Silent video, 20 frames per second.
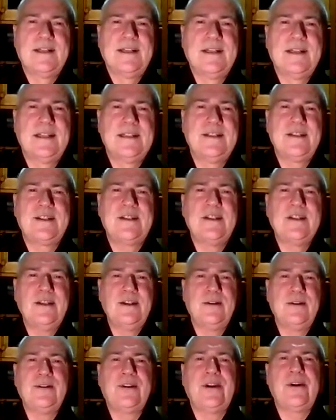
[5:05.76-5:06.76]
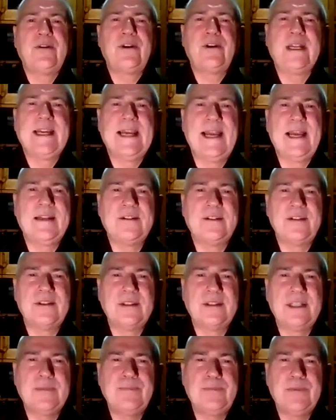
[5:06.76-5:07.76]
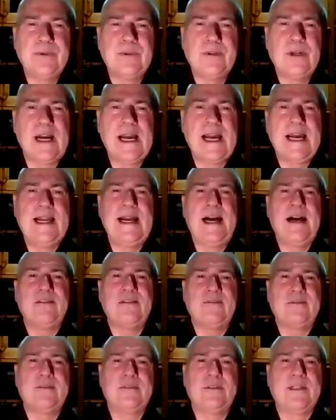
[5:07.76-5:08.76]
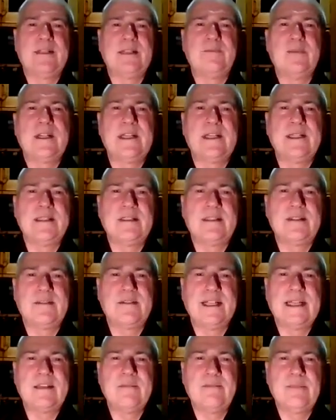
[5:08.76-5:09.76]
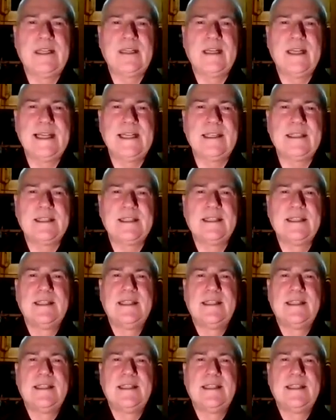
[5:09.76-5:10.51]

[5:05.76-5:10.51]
And just a little note, Leanne, to keep your eye out for anybody that's running a bit late.